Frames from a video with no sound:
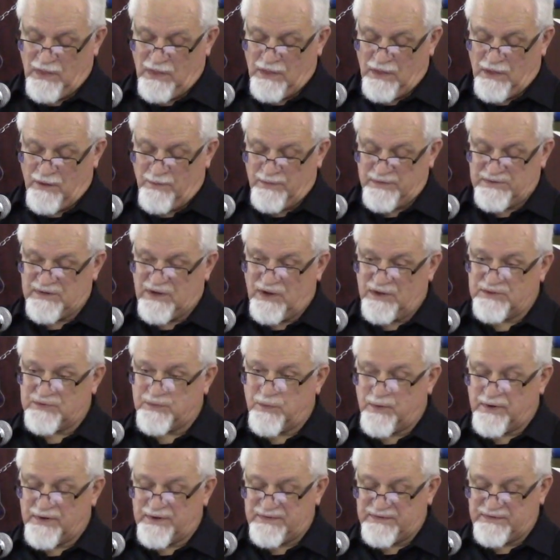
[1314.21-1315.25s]
The results
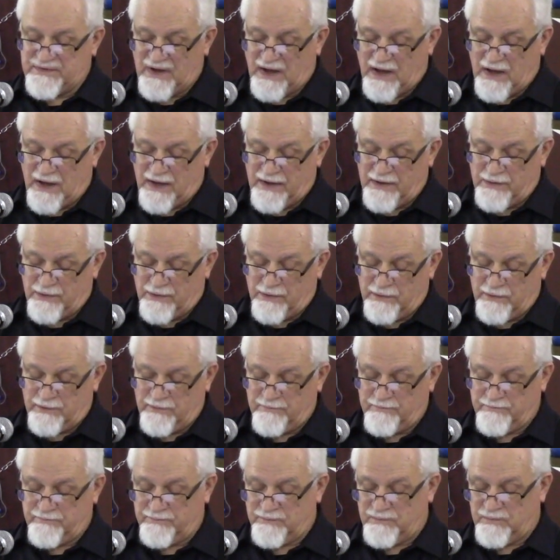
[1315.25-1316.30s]
were dire.
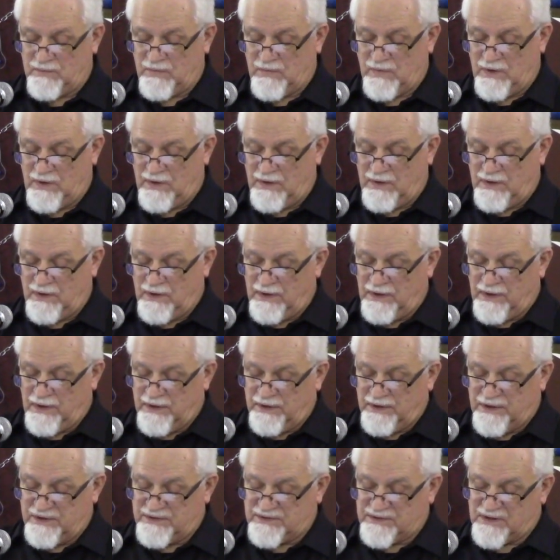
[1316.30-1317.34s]

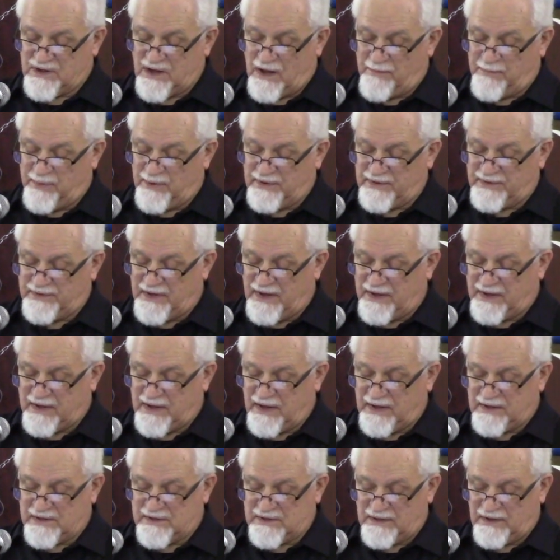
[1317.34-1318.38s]
Just a couple of
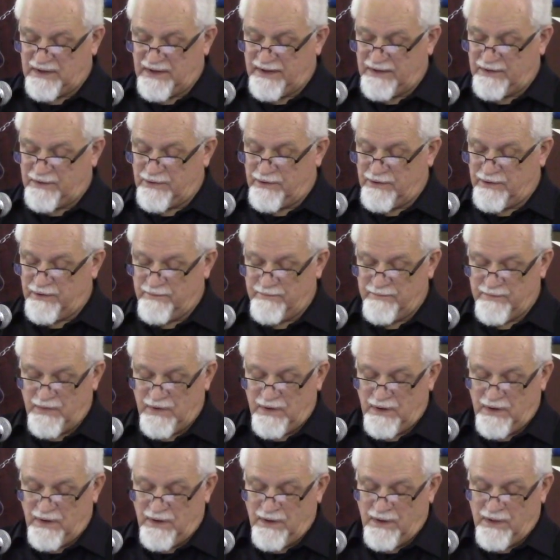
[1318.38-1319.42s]
decades later,
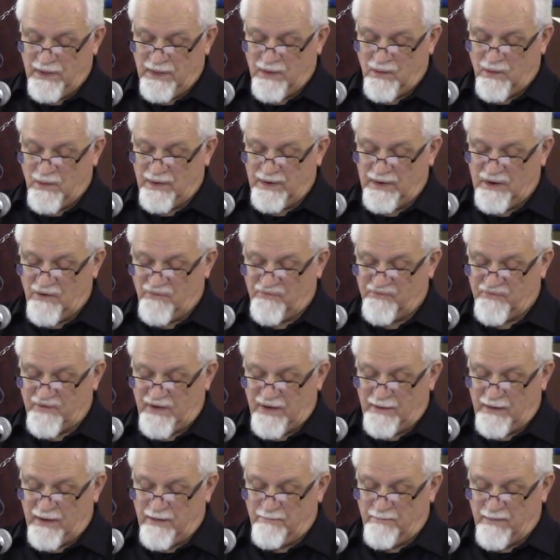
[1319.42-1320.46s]
there were enough
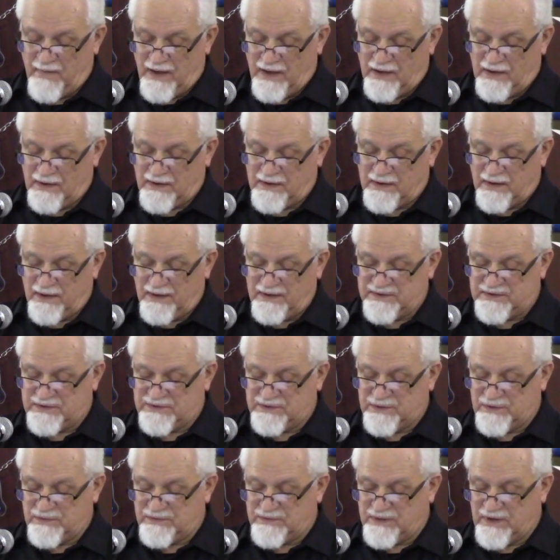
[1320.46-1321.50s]
Amalekites
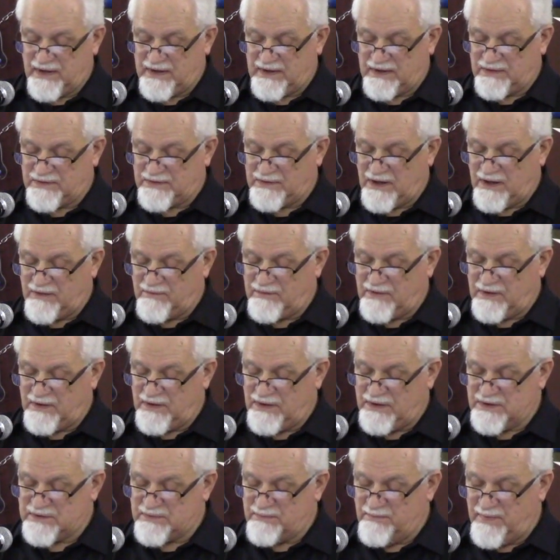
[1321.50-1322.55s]
to take David and
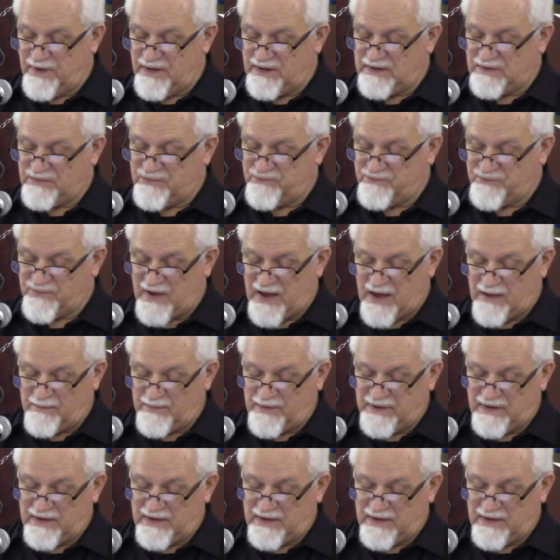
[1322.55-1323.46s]
his men's family